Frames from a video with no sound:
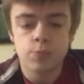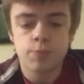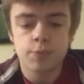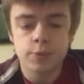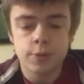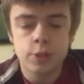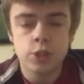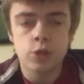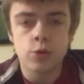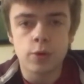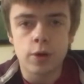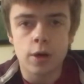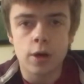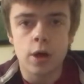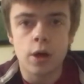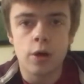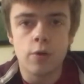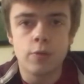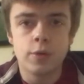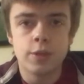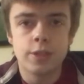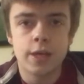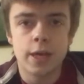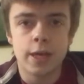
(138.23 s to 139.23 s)
doing our
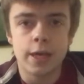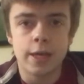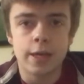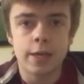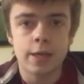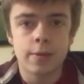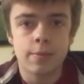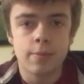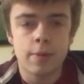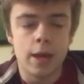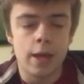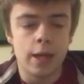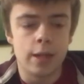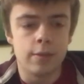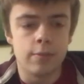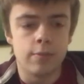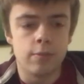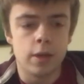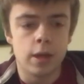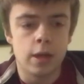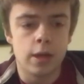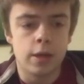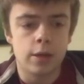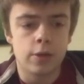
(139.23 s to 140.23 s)
own take
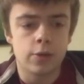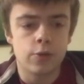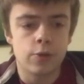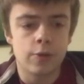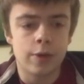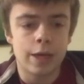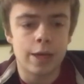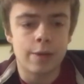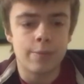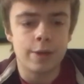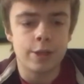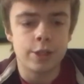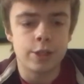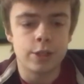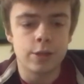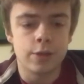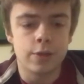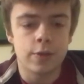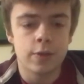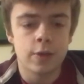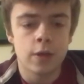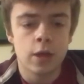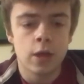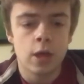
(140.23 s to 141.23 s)
and doing
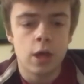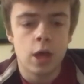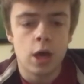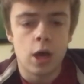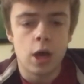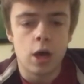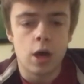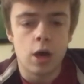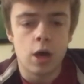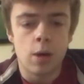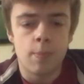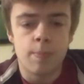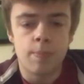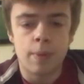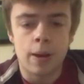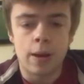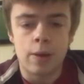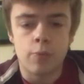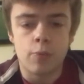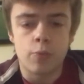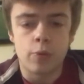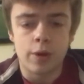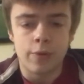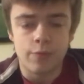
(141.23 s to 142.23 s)
animations
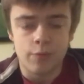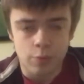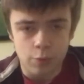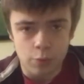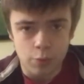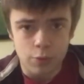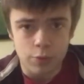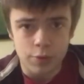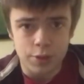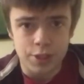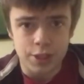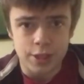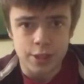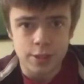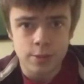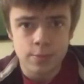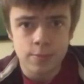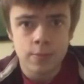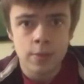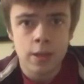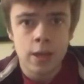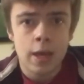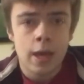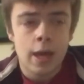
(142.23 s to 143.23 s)
about whatever we wanted.
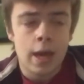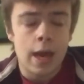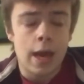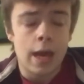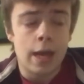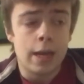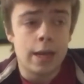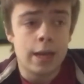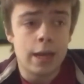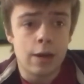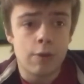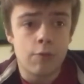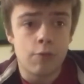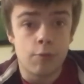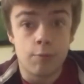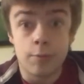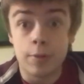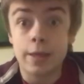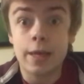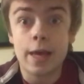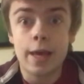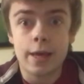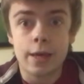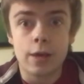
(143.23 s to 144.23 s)
And now from
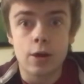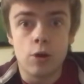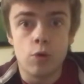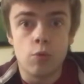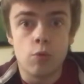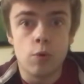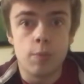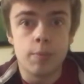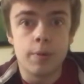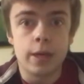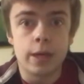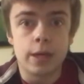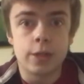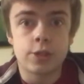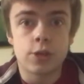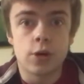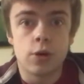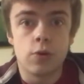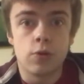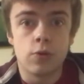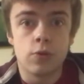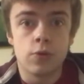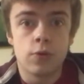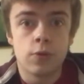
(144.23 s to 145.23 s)
the get-go we're being
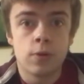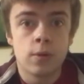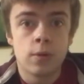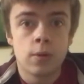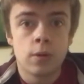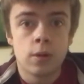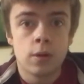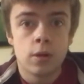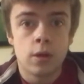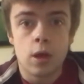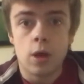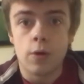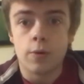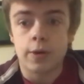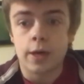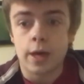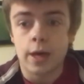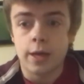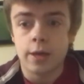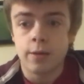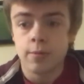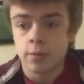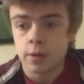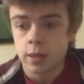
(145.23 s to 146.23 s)
told,
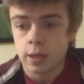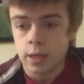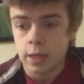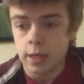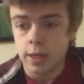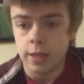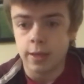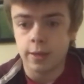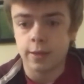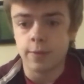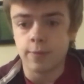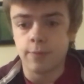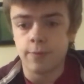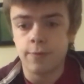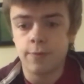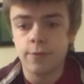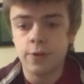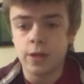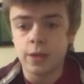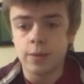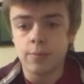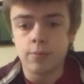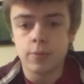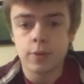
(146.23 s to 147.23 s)
okay, here's some
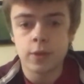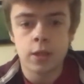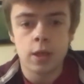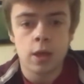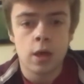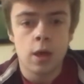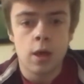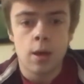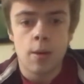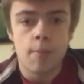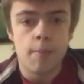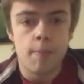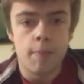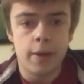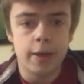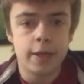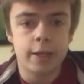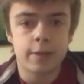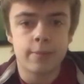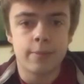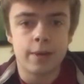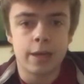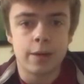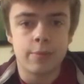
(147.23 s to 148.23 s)
themes, make
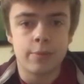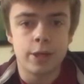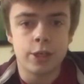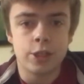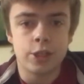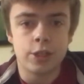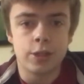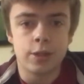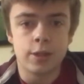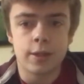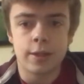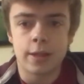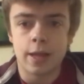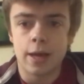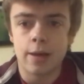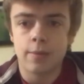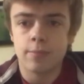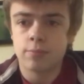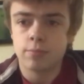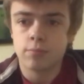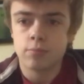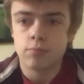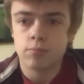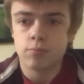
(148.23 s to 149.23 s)
some animations that
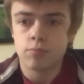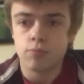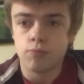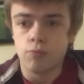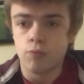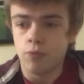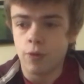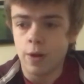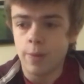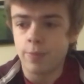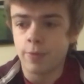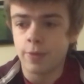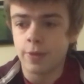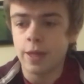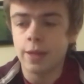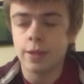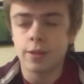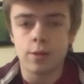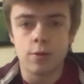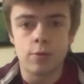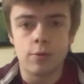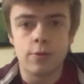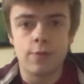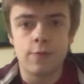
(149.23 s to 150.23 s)
represent
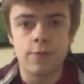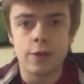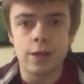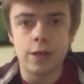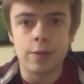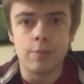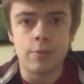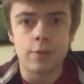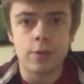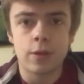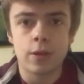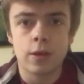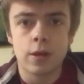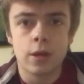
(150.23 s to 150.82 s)
those themes,